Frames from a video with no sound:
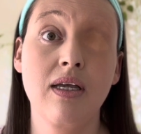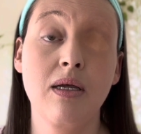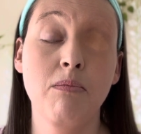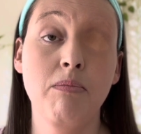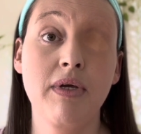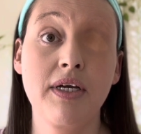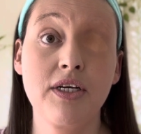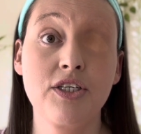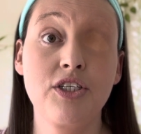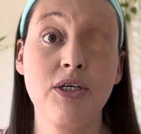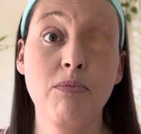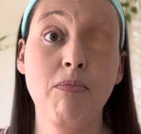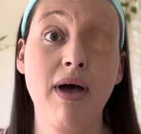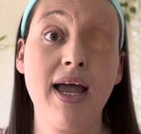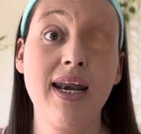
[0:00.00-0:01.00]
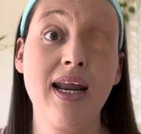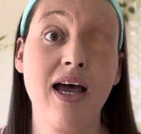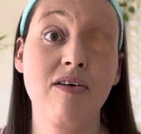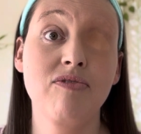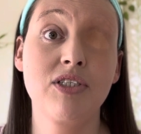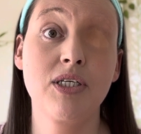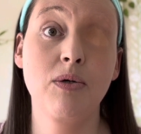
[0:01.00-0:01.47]
because you might
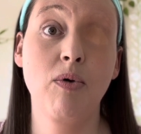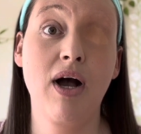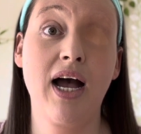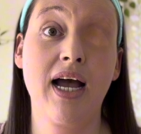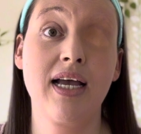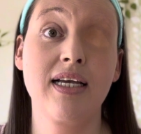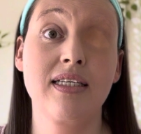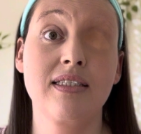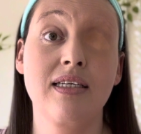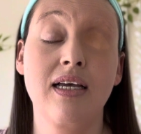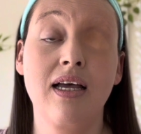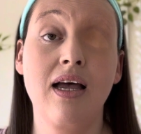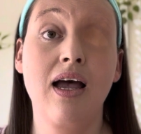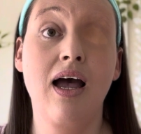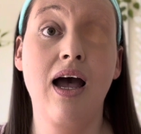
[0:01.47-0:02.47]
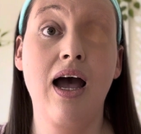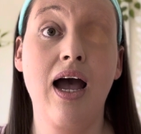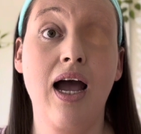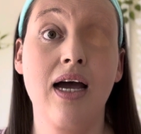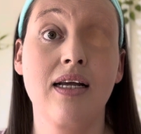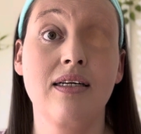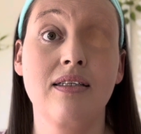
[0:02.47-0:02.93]
have two eyes
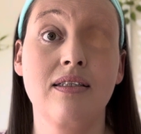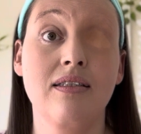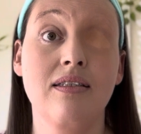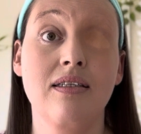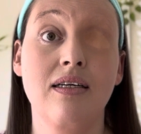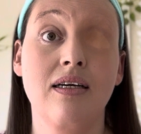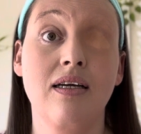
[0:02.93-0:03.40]
and,